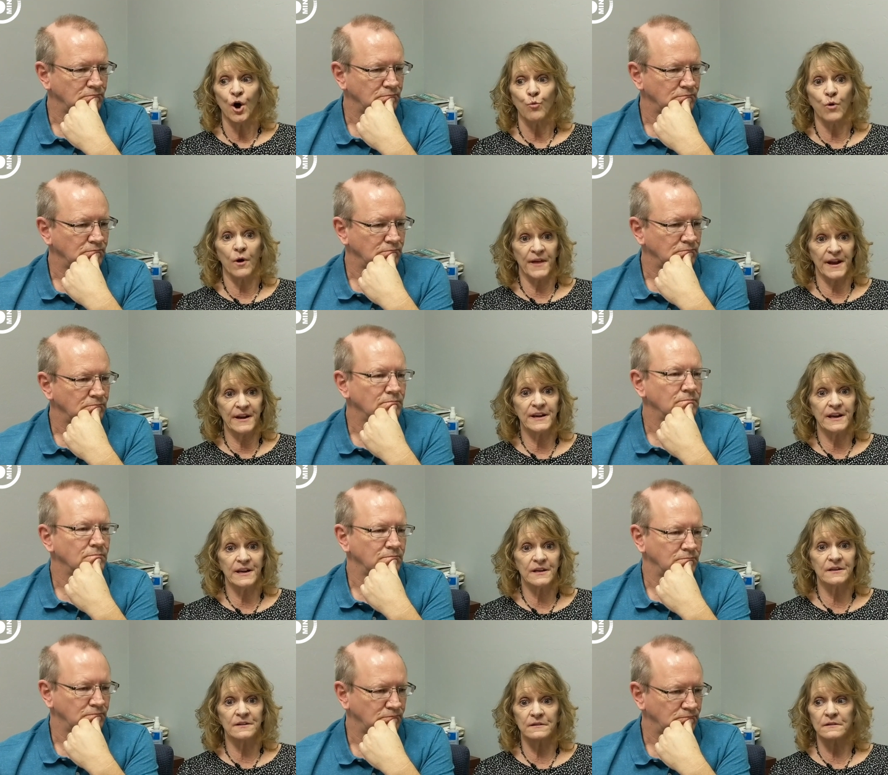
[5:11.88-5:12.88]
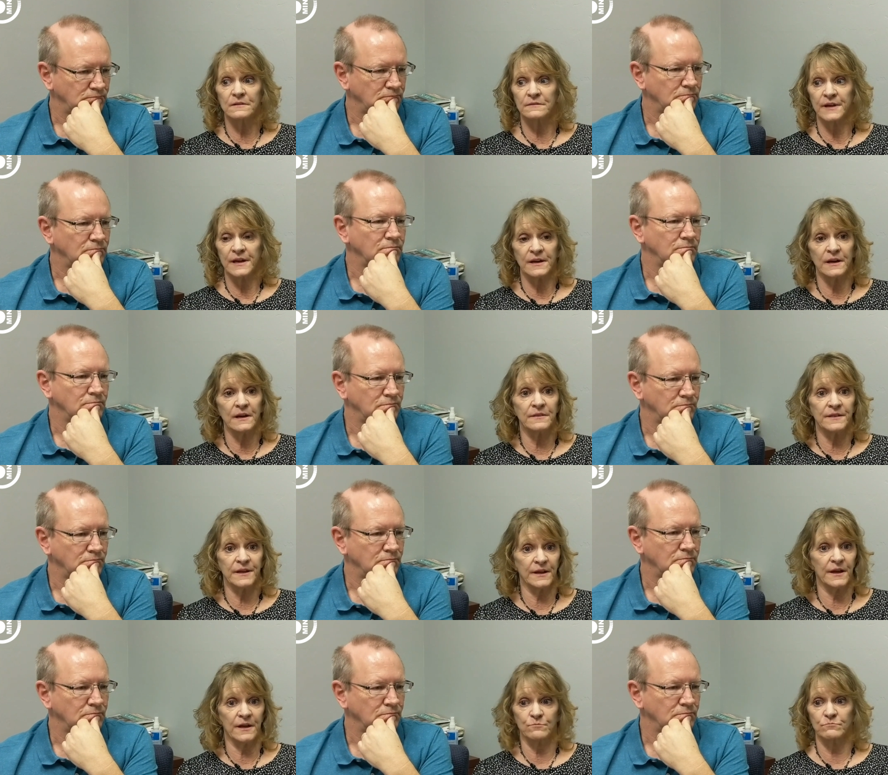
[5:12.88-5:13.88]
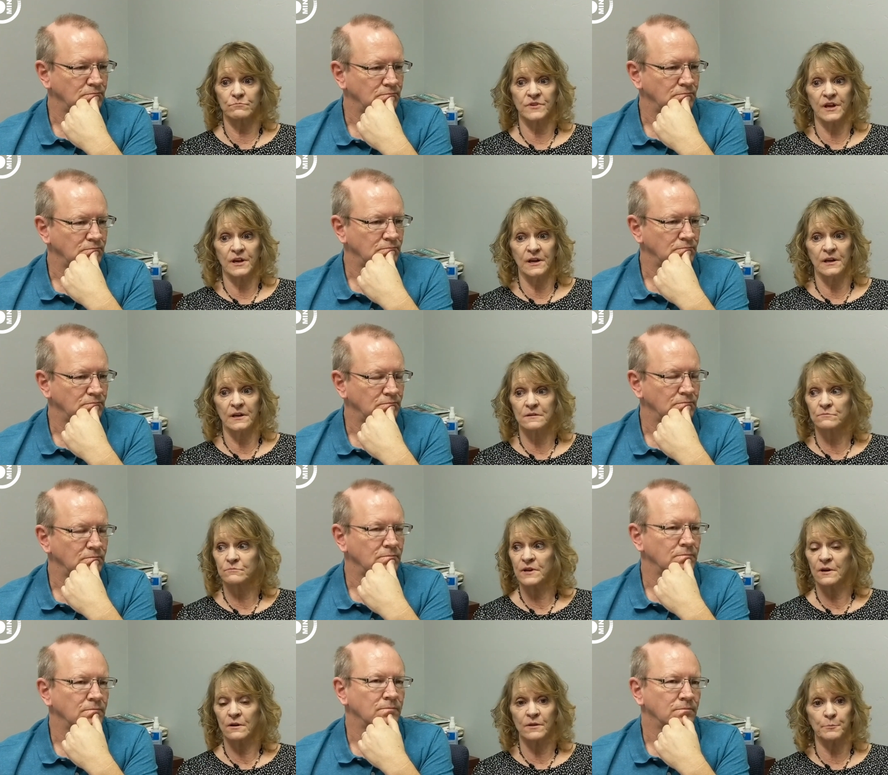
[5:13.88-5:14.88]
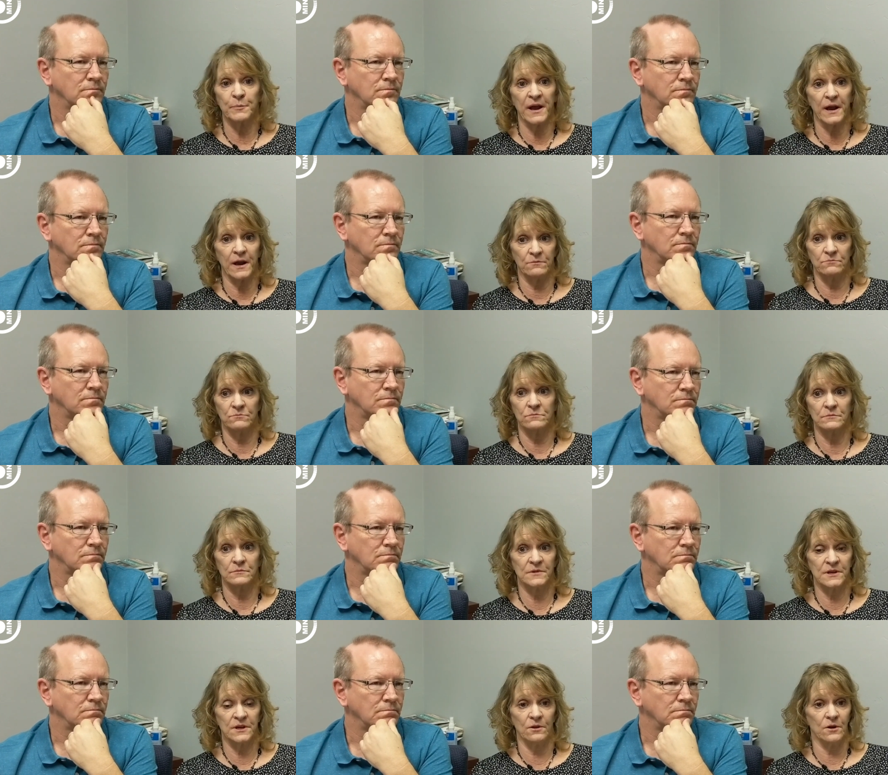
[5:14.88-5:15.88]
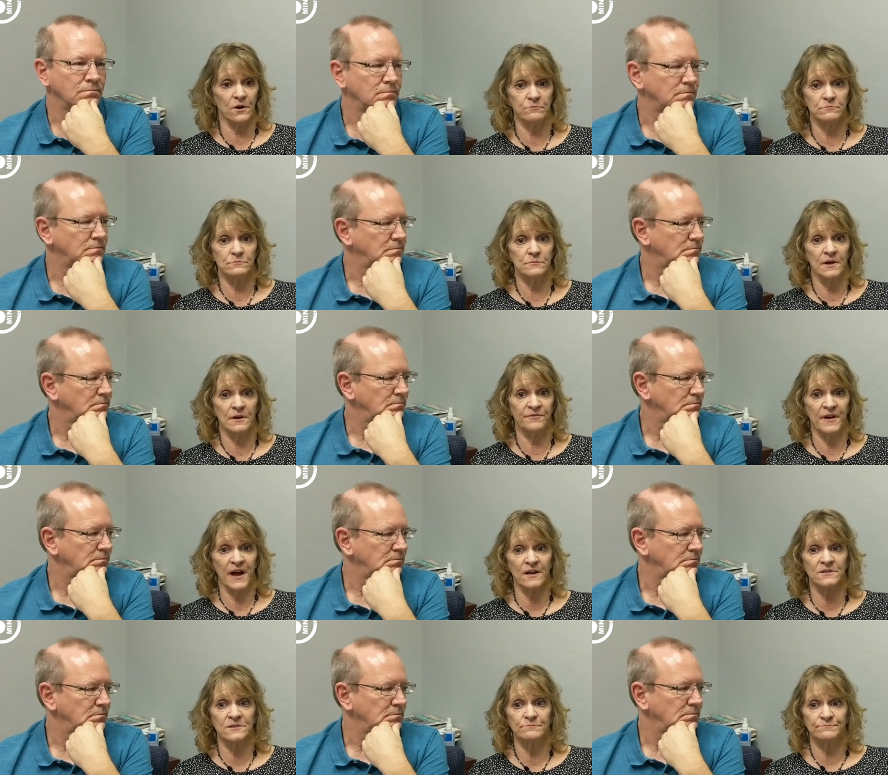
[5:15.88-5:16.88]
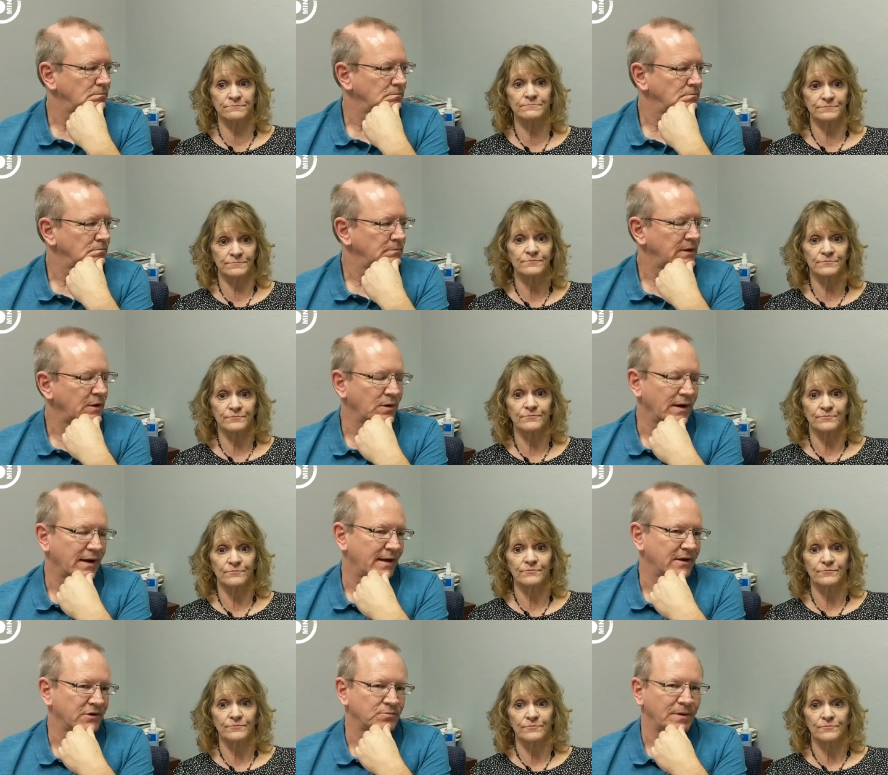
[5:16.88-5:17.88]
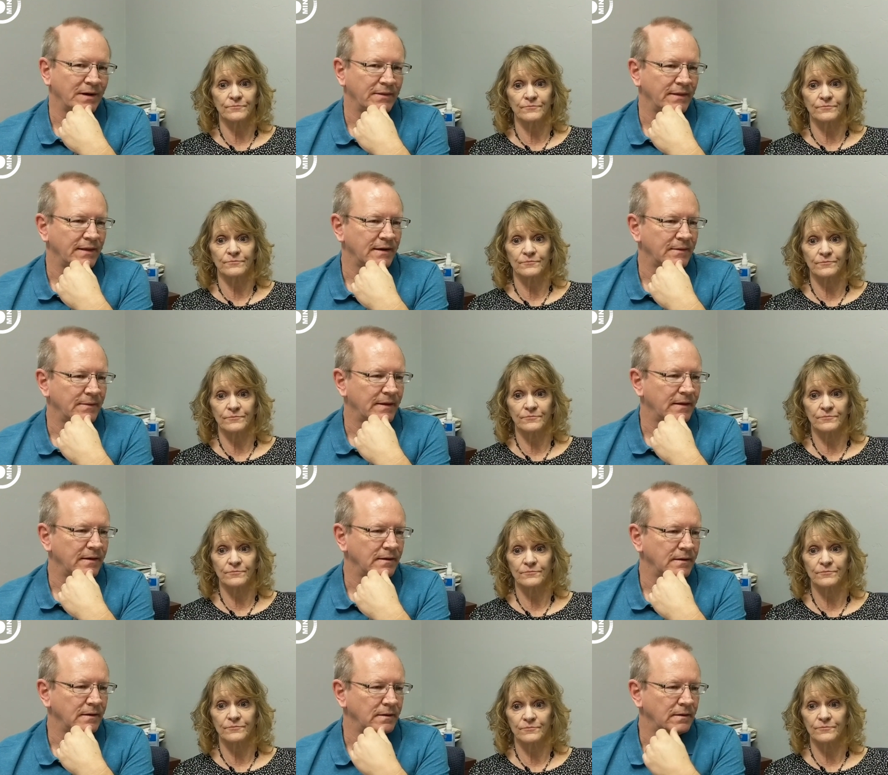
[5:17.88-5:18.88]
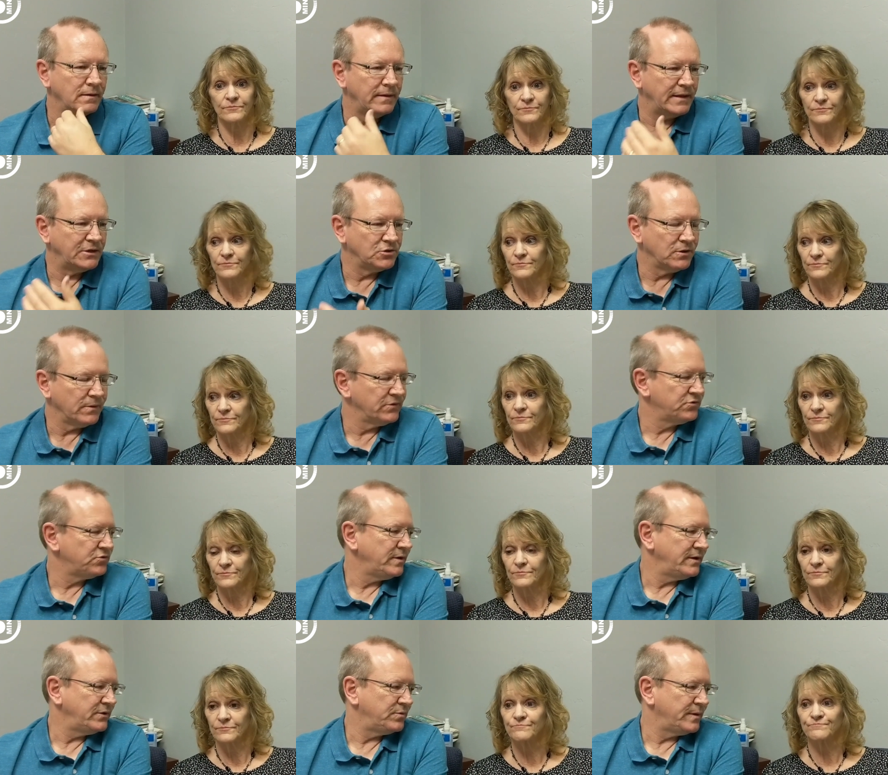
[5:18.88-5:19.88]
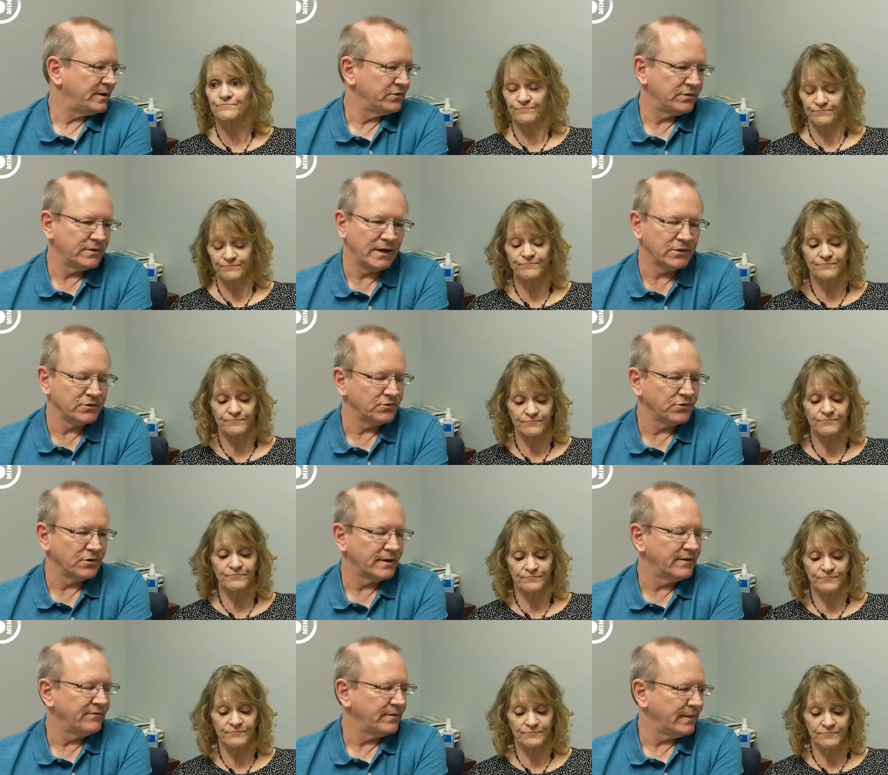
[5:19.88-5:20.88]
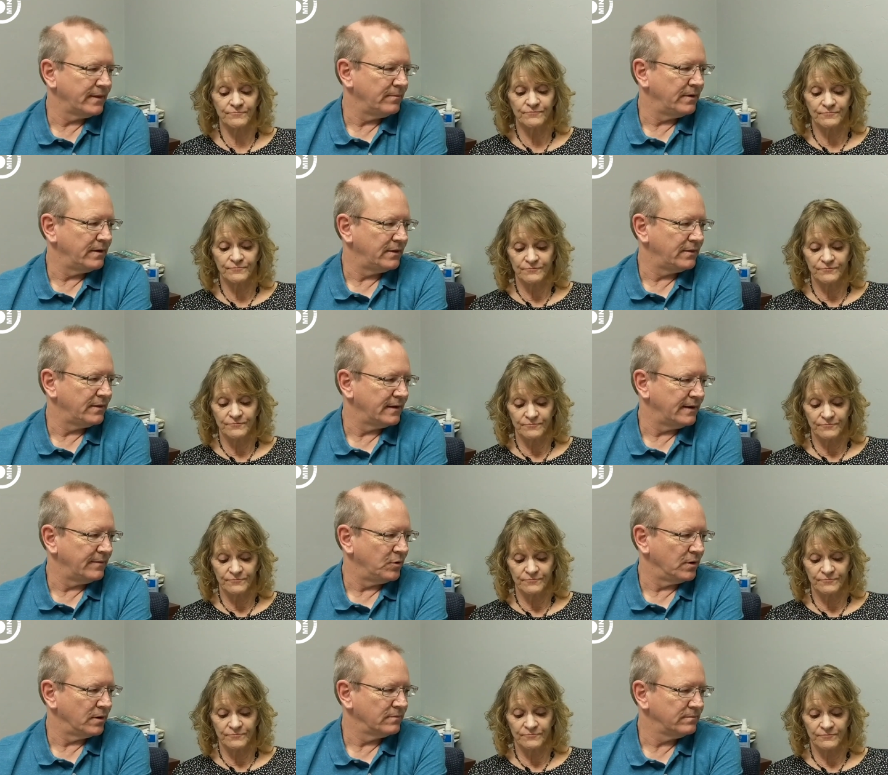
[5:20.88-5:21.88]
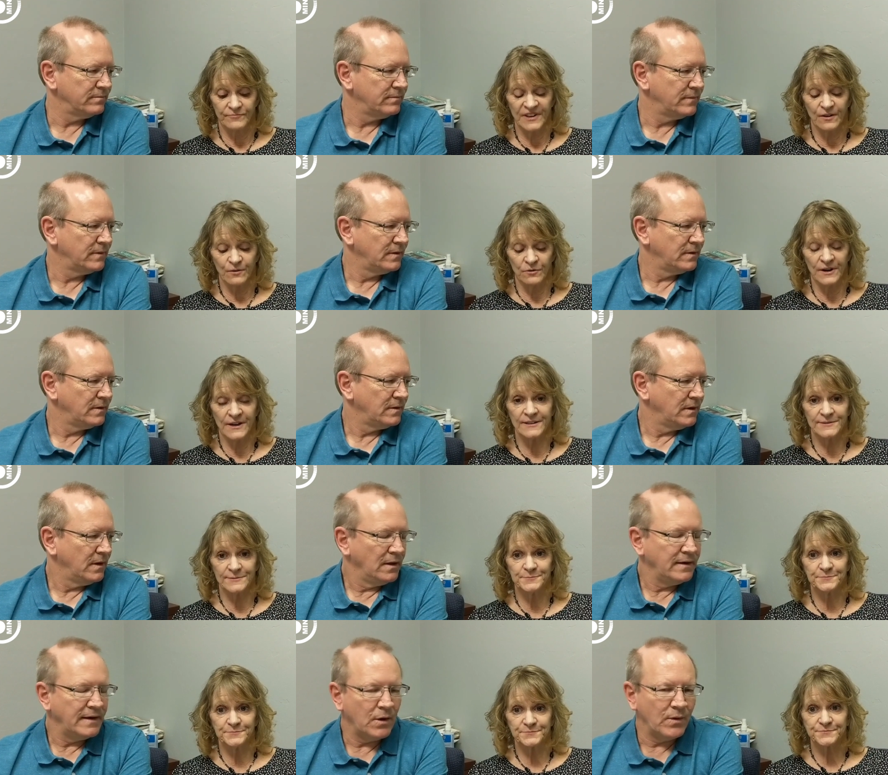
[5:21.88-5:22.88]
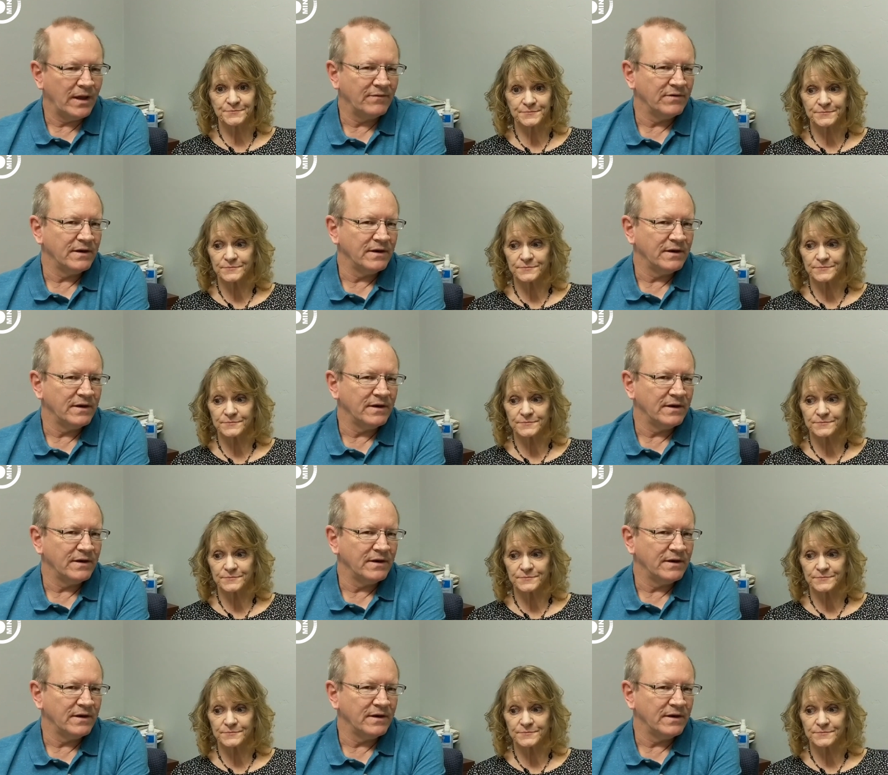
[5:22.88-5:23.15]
Speaker 1: Well, they needed, they needed the hit. They needed, you know, the pain killer effect.
Speaker 2: They were addicts by then, and then they turned to the streets because the doctors aren't giving them anything anymore. Right. Now we have